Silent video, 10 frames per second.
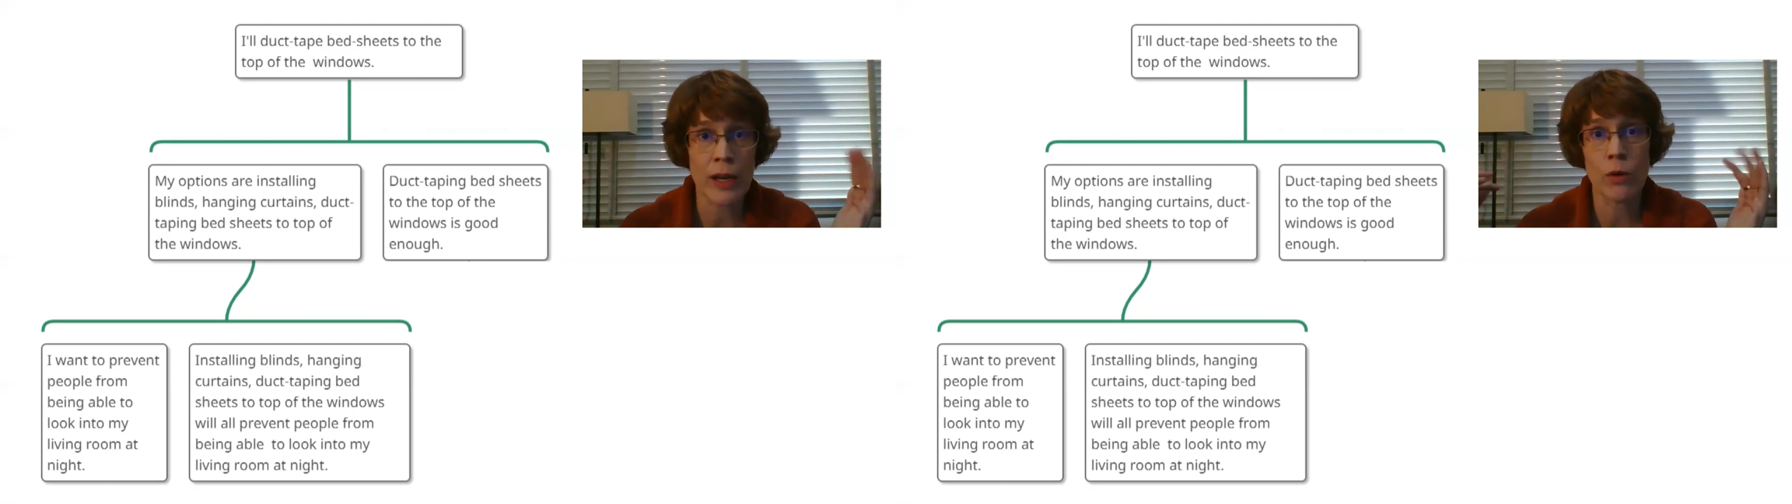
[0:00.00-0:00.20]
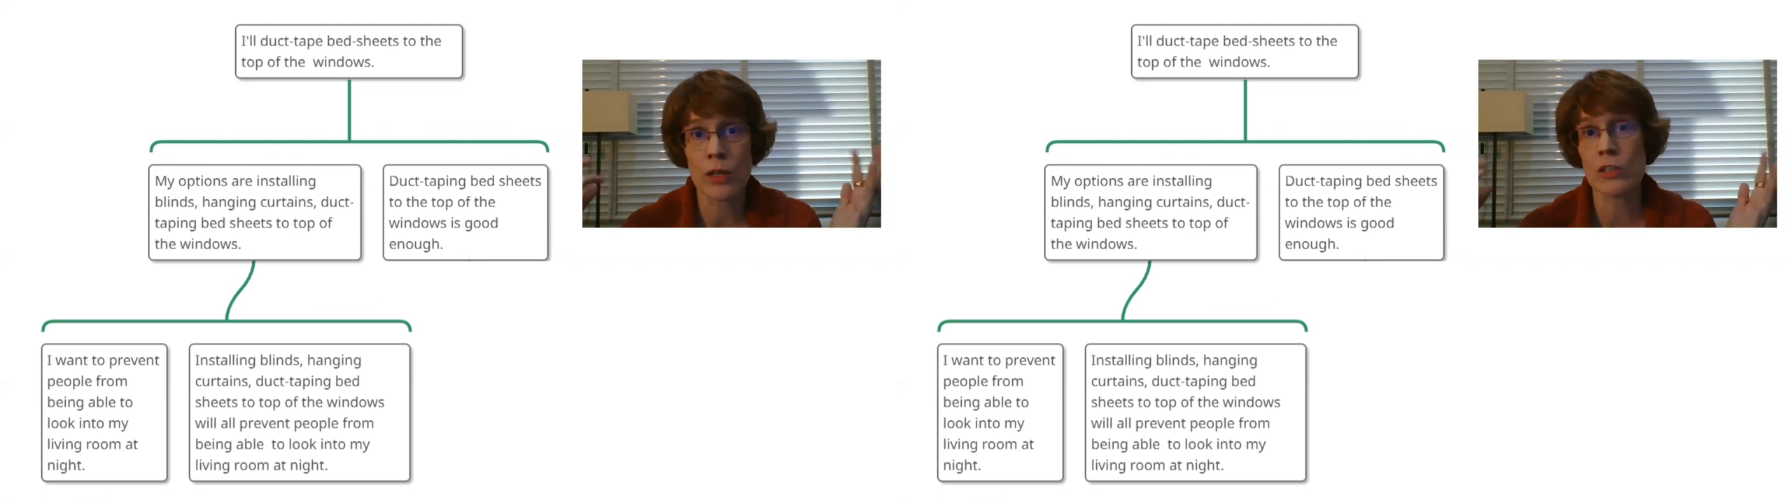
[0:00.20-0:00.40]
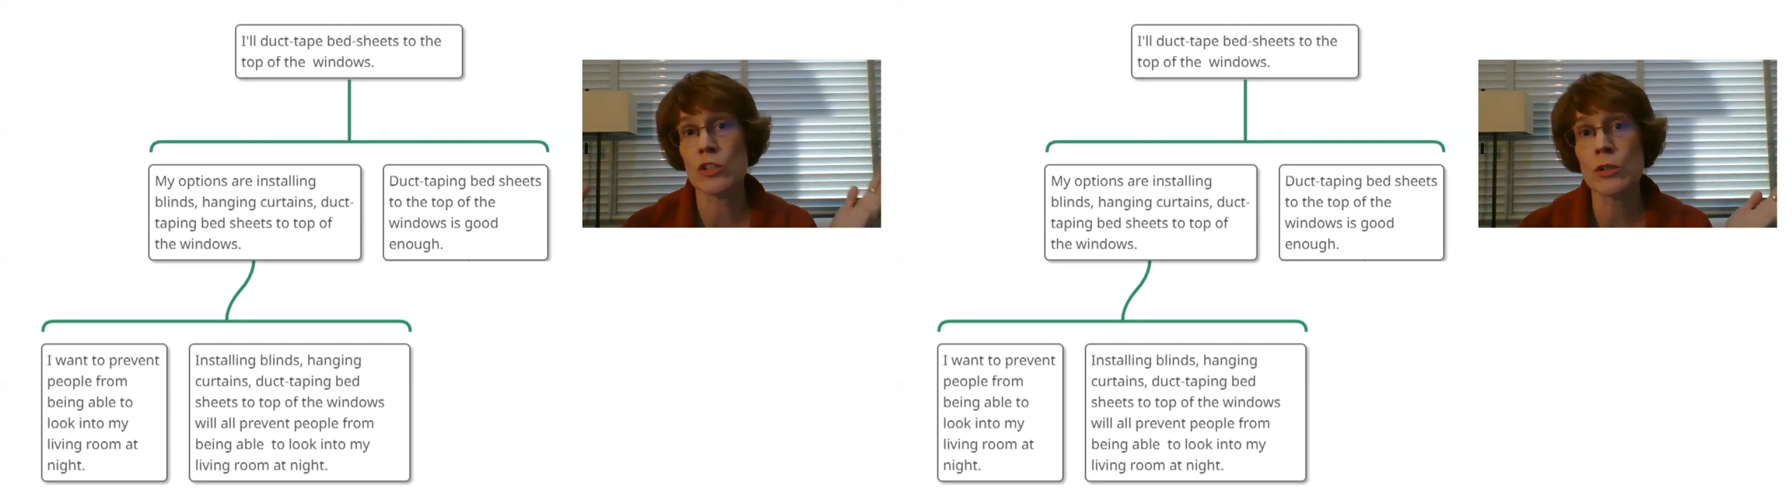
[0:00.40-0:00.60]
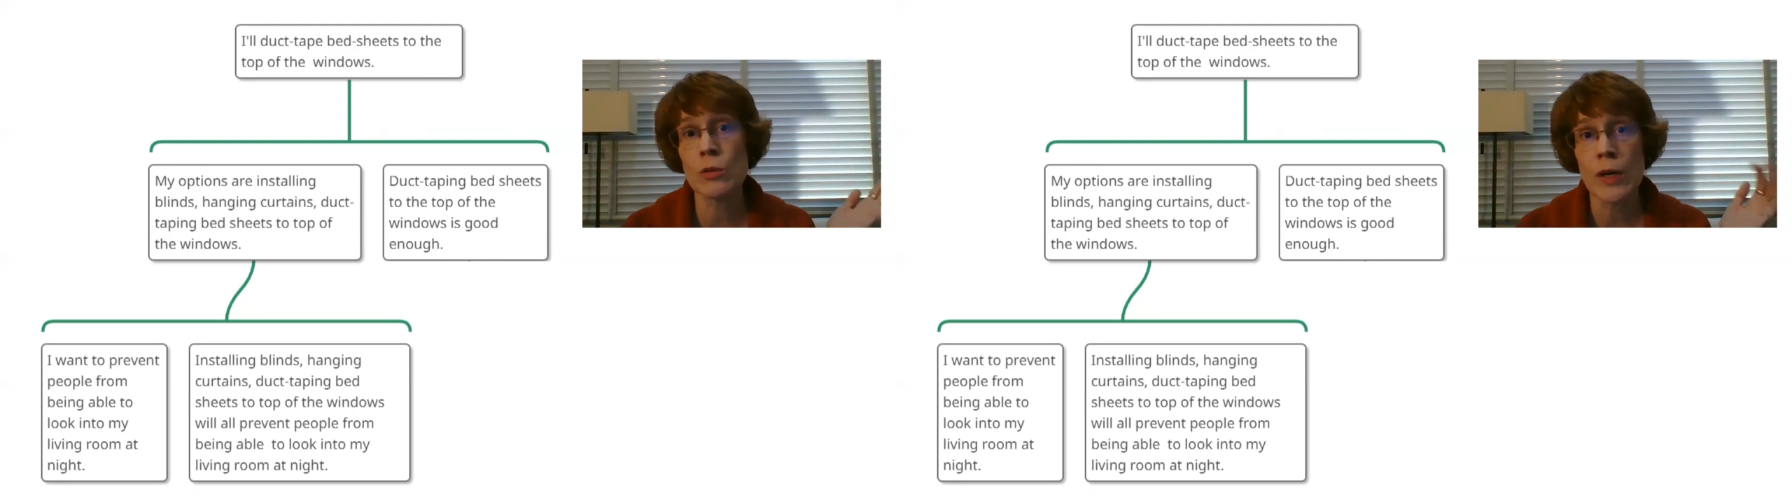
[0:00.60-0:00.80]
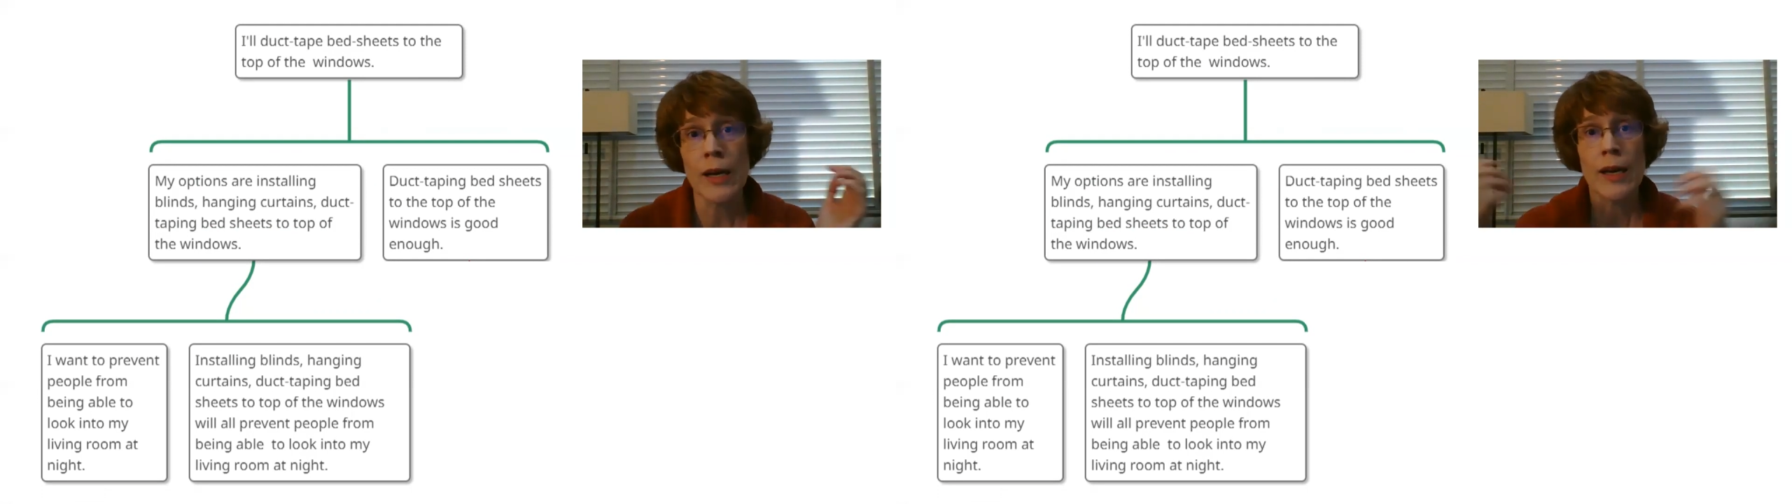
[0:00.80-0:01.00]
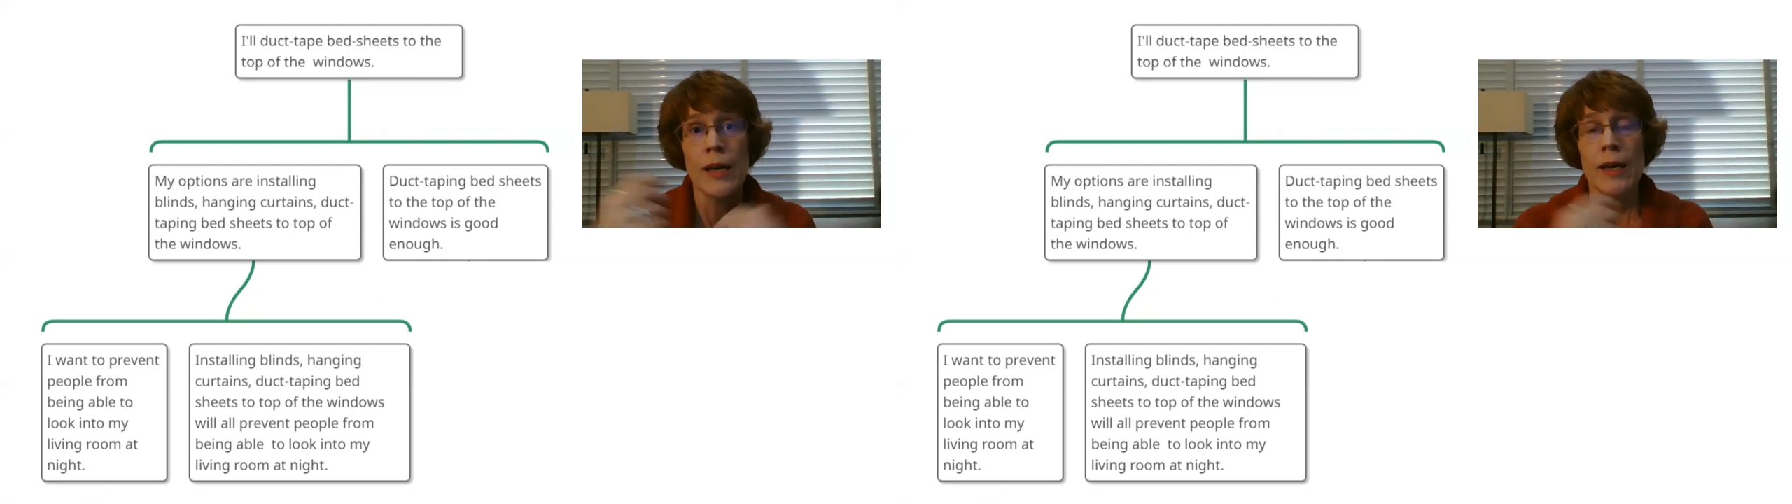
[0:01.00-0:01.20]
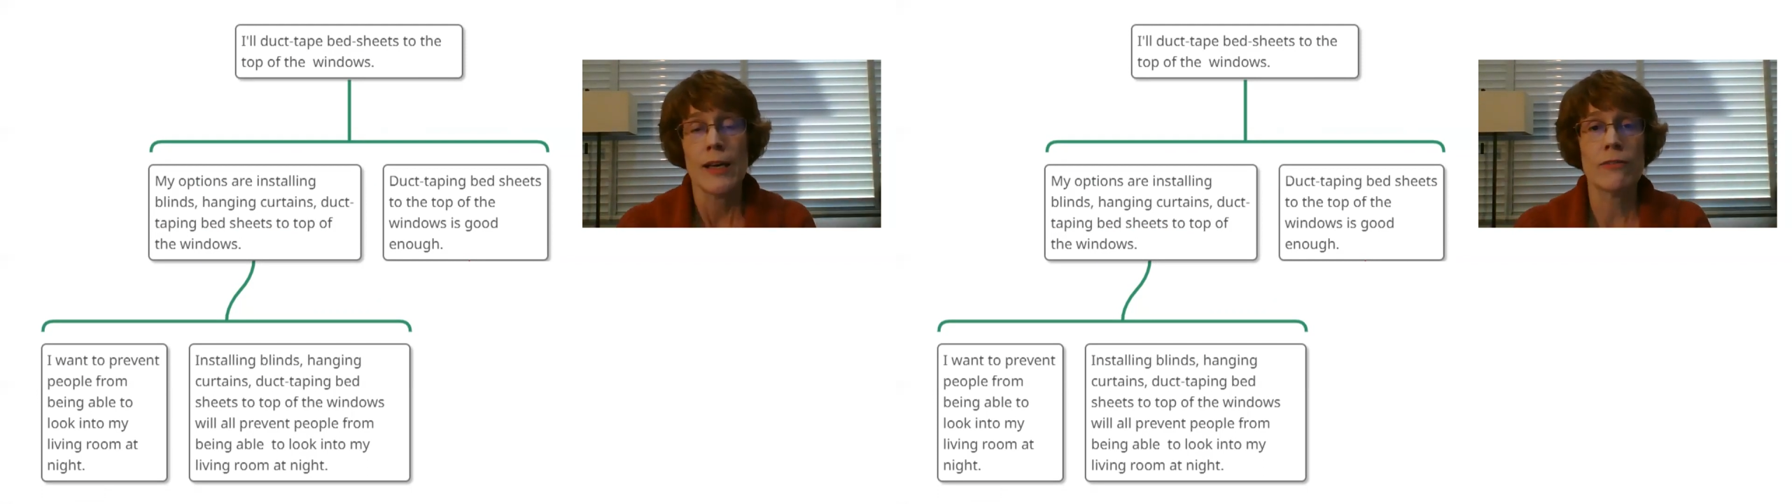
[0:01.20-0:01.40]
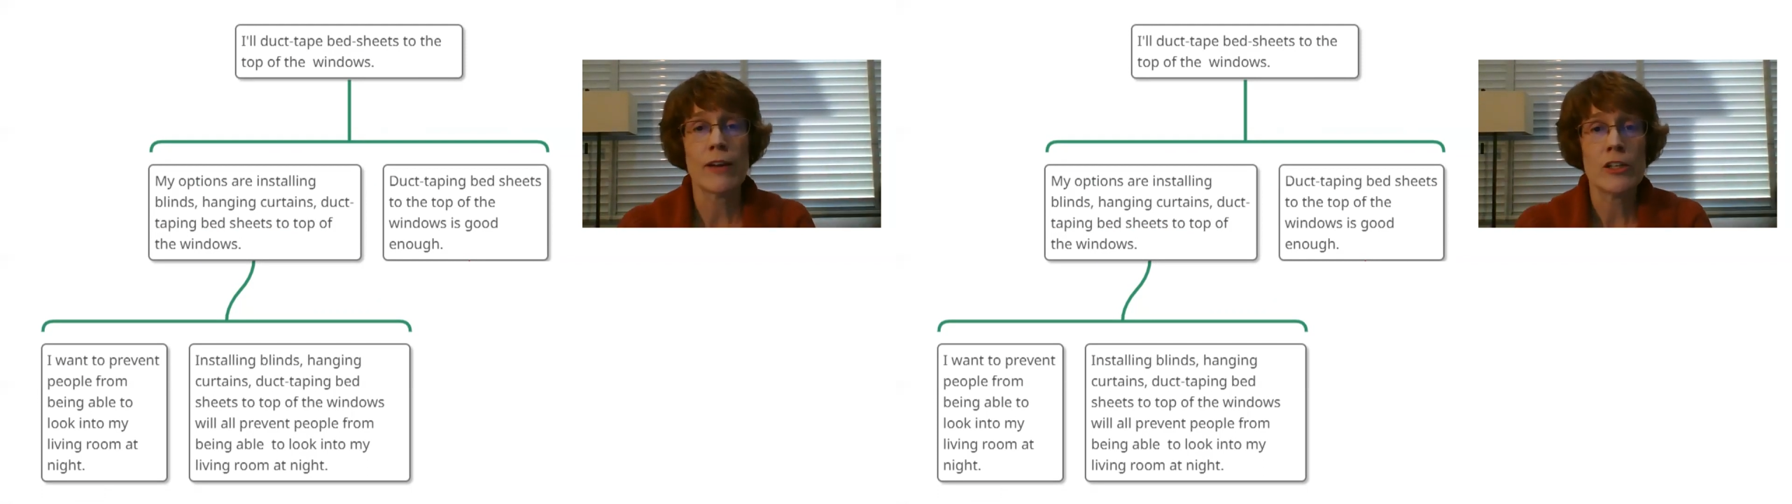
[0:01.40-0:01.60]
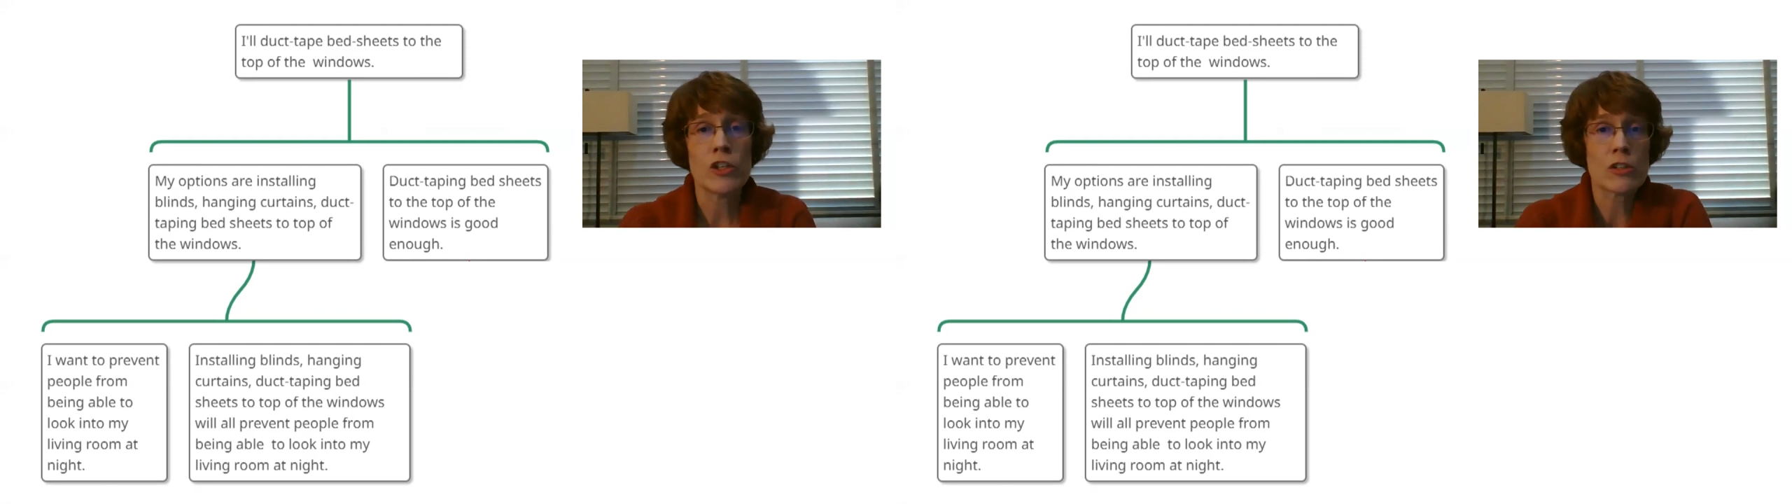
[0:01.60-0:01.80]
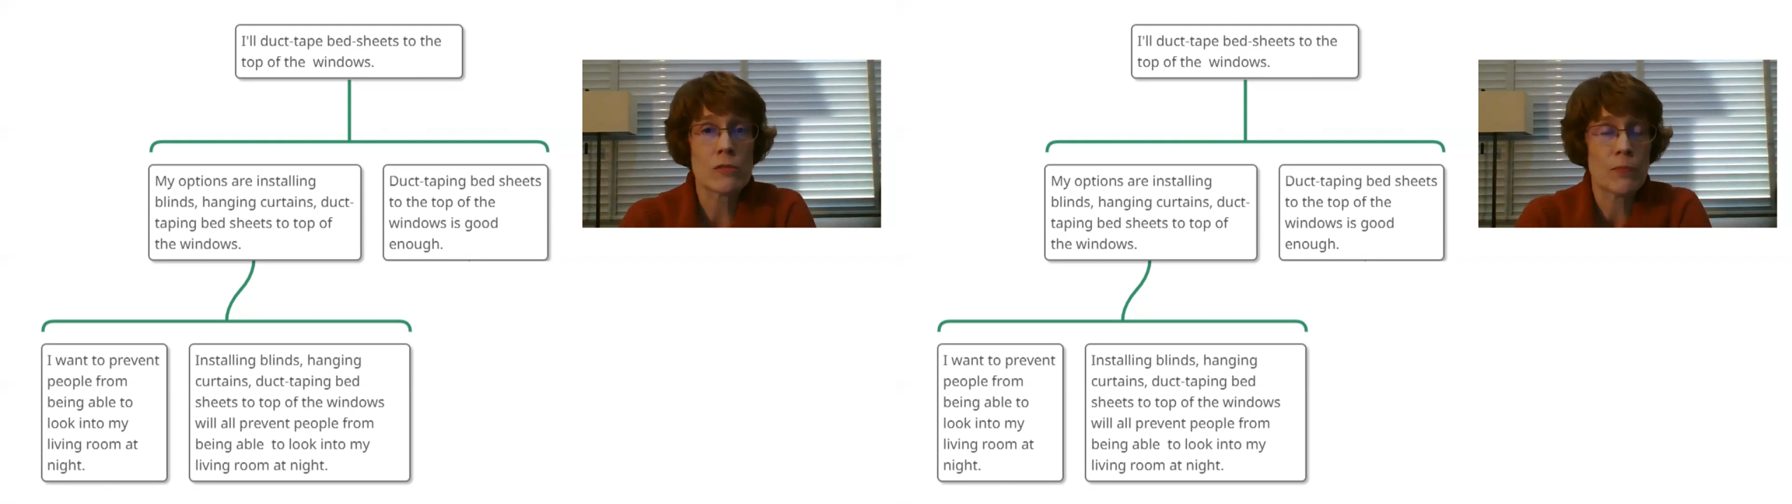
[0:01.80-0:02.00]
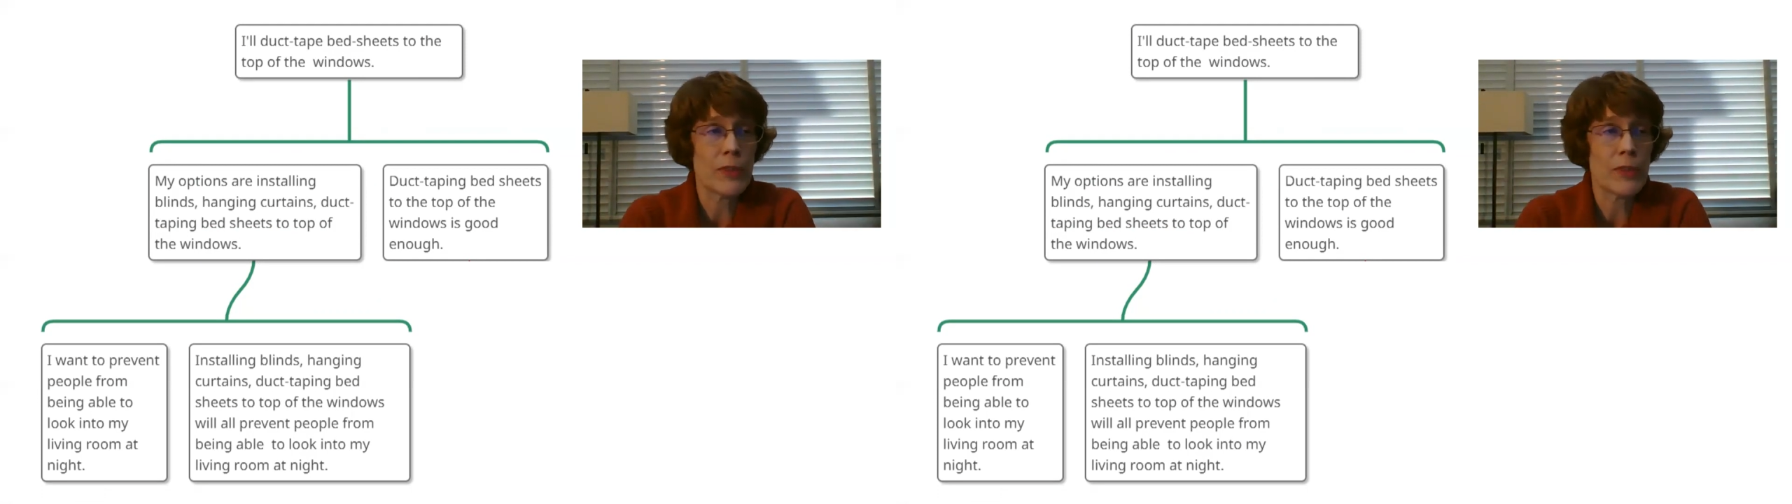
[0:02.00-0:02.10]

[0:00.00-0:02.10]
I want to do. If I just